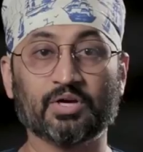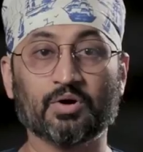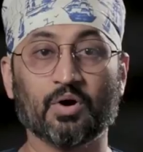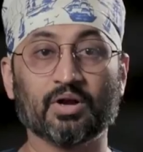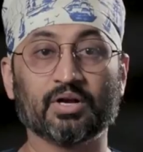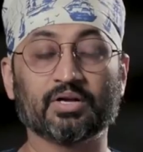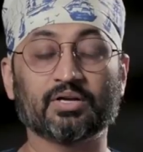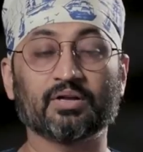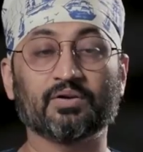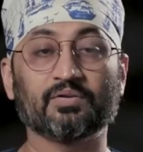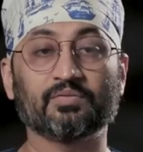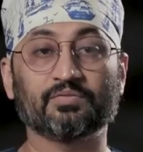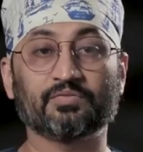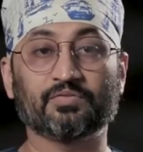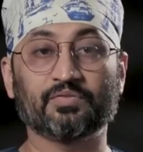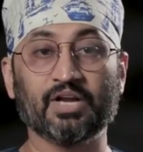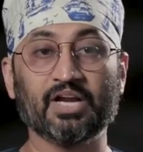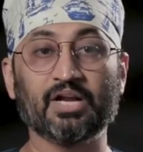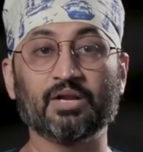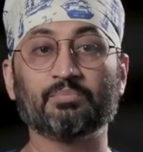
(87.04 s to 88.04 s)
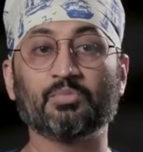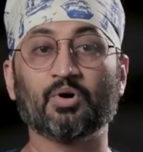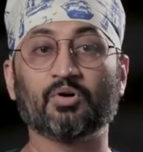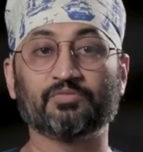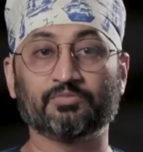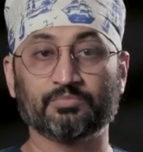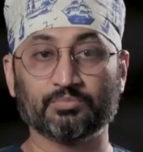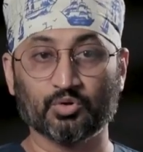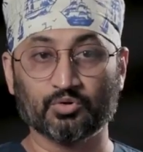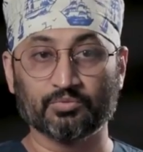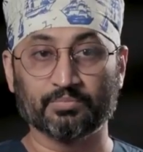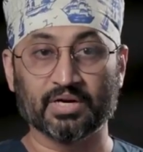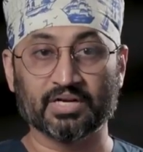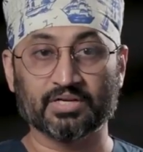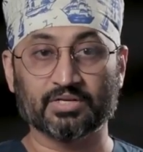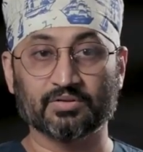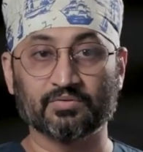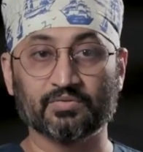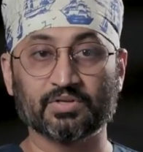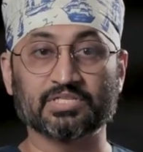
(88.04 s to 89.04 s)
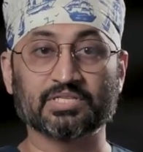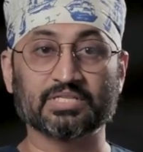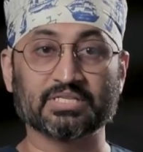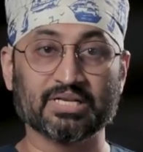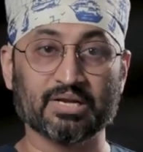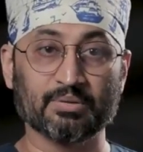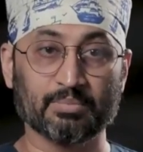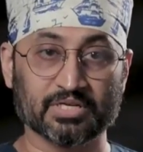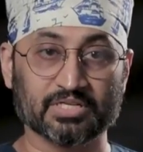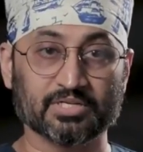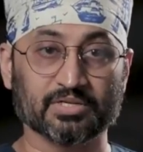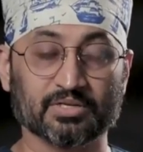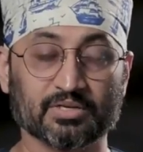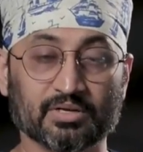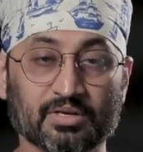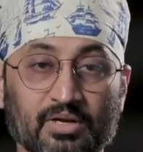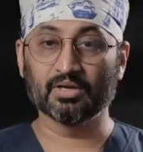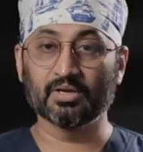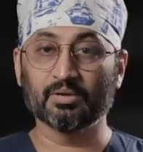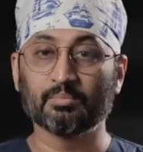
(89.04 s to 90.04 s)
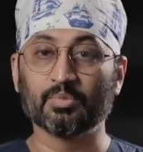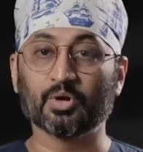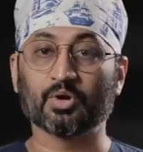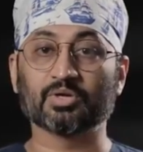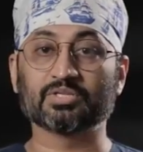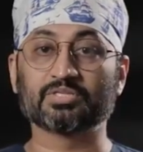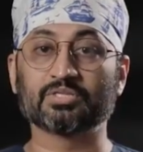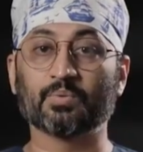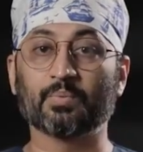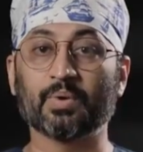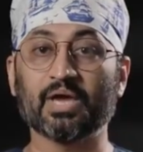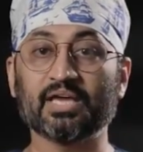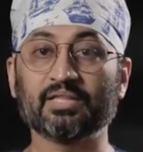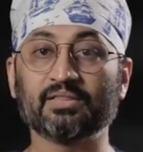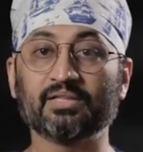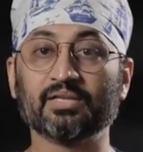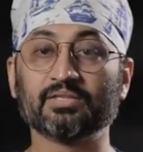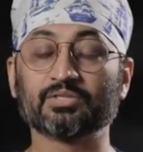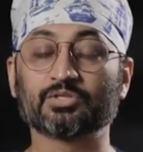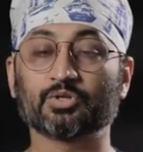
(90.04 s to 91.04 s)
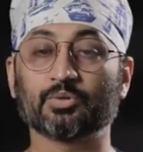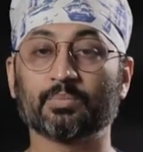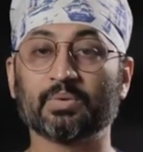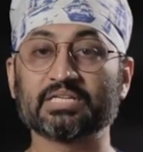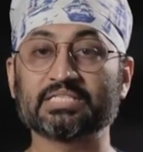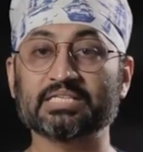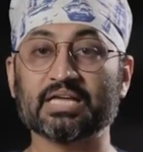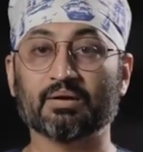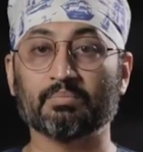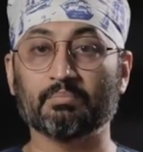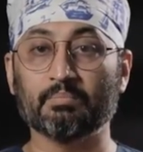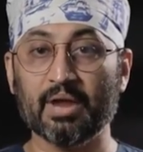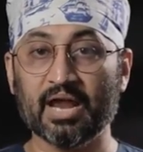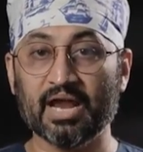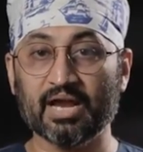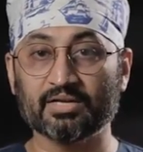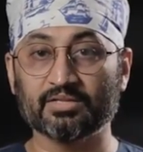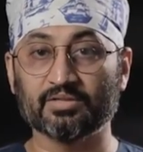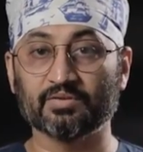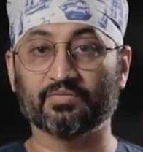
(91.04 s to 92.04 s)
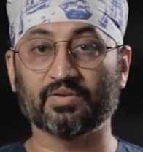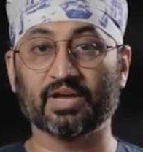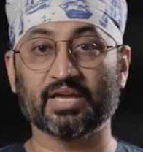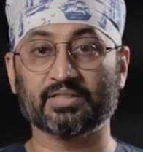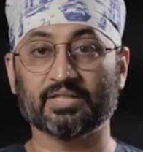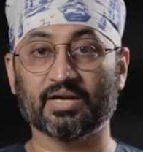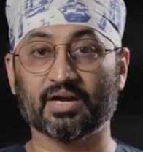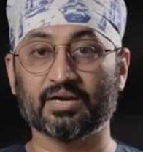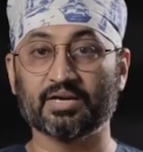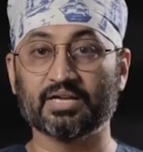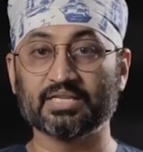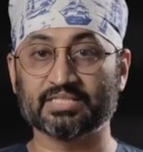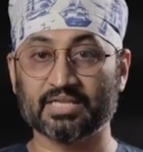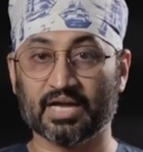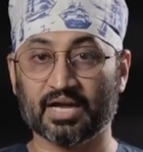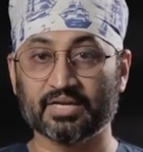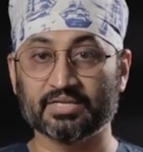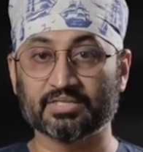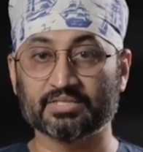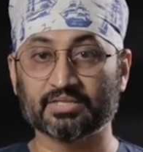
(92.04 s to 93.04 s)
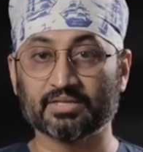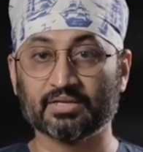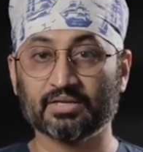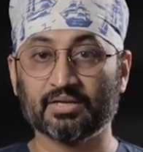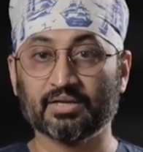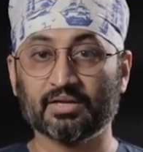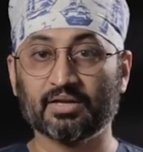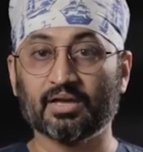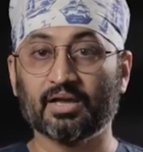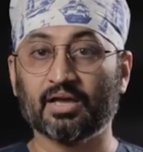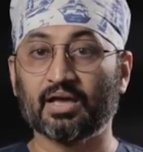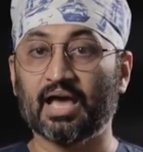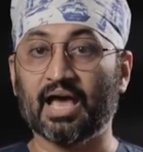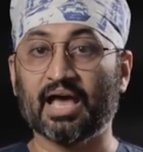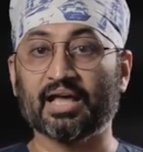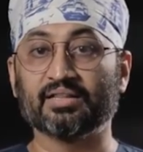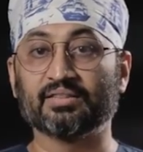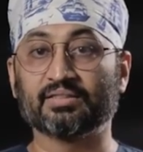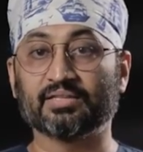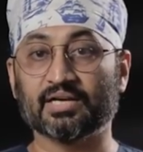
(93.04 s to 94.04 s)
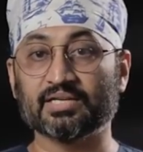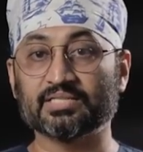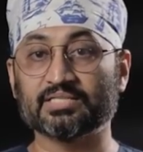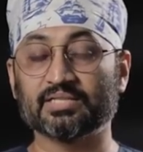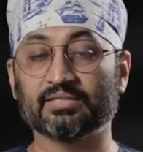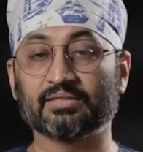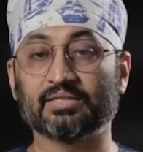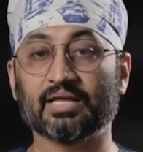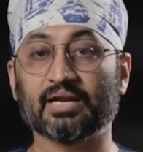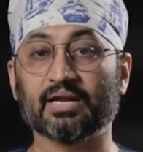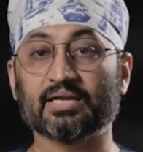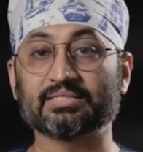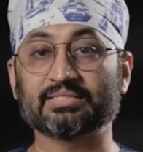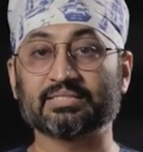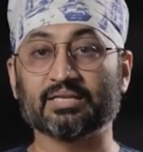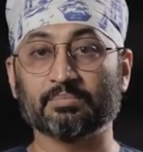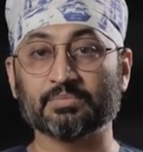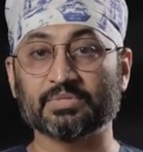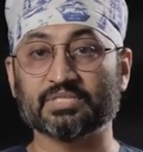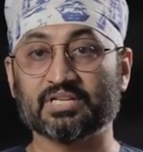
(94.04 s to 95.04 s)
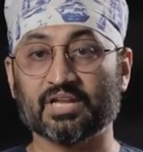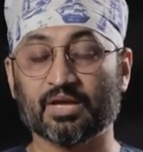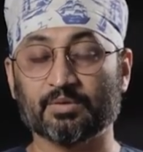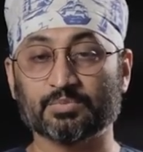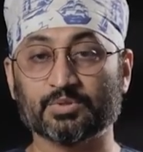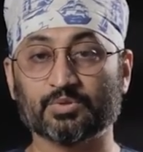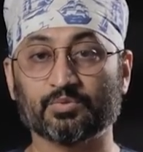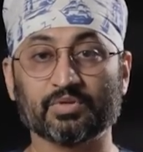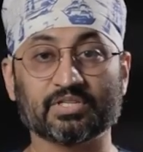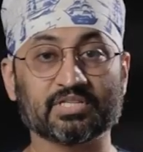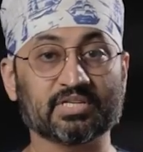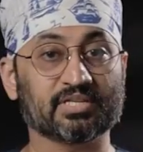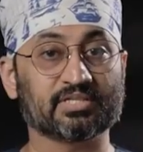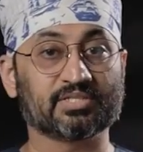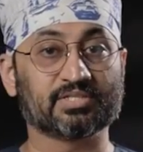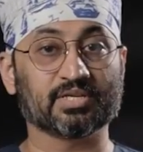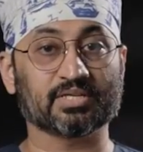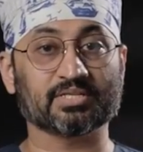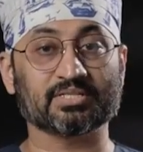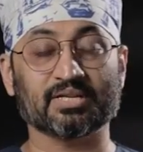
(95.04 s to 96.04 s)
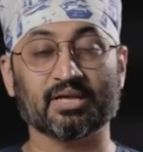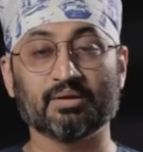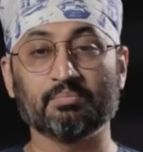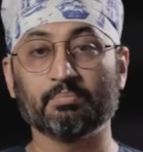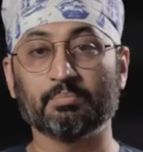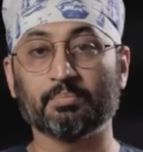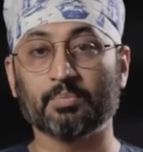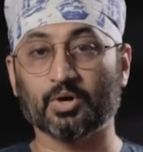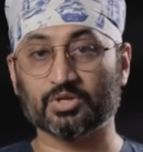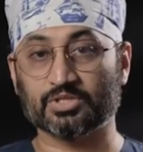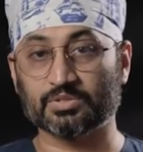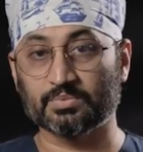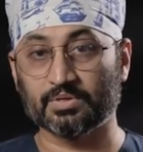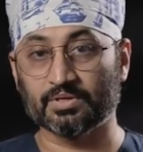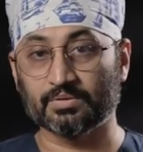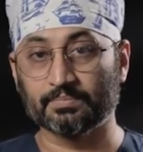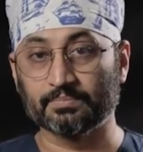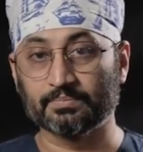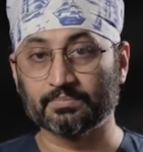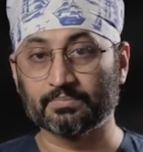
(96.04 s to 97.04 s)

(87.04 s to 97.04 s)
We call it freedom of movement, which is limited because the way the instruments are made, the way they are designed. And thus, there are some steps which are just impossible.